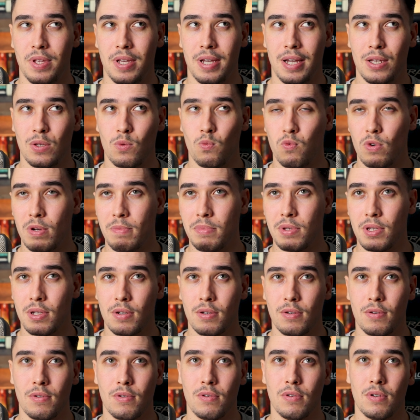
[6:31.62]
as
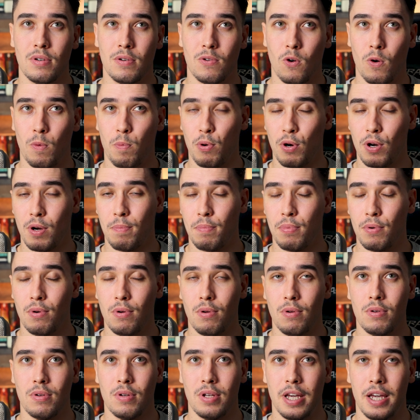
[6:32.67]
whimsical or
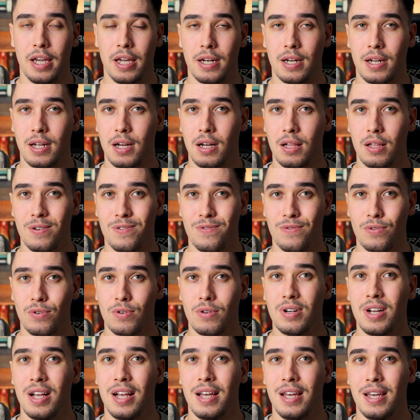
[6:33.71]
purple and
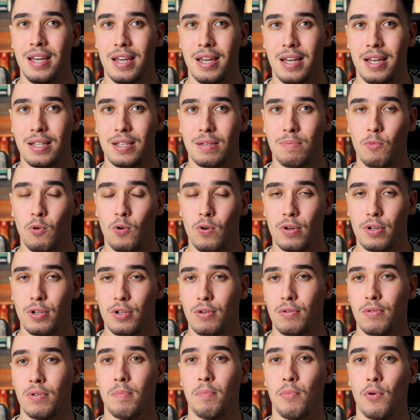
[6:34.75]
colorful. It's more
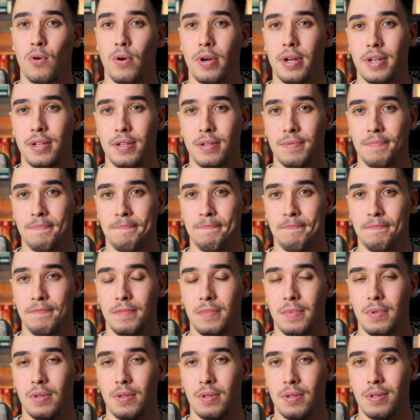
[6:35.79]
to the point,
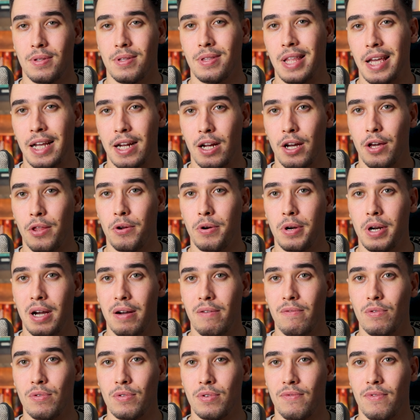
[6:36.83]
like other
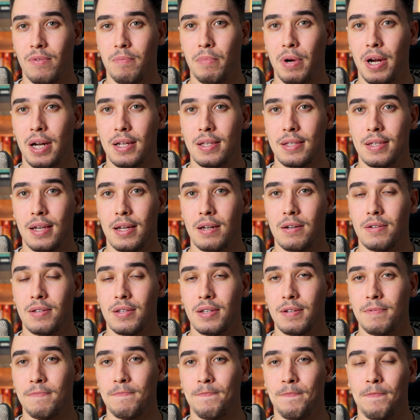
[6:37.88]
novels from Brandon
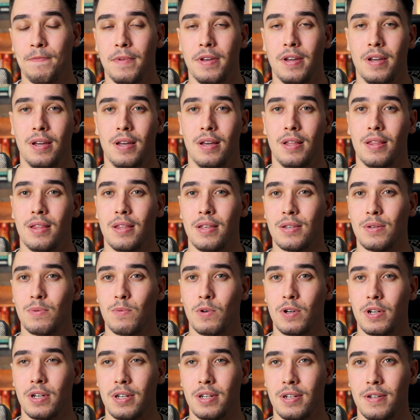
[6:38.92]
Sanderson. This
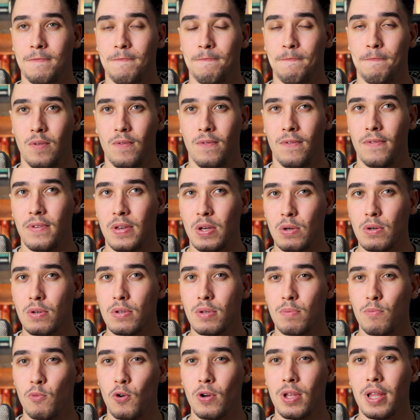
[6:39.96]
one
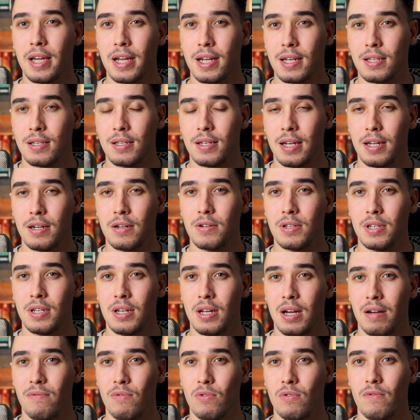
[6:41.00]
feels more like a Sanderson
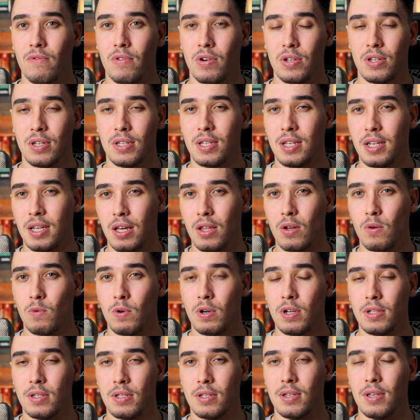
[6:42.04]
novel versus the other
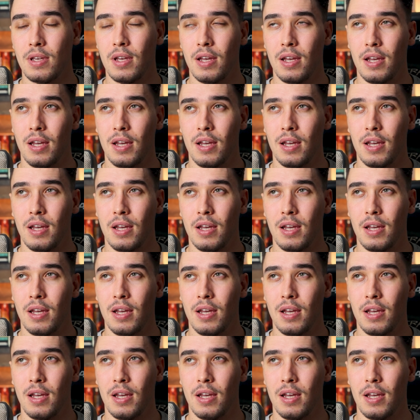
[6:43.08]
ones.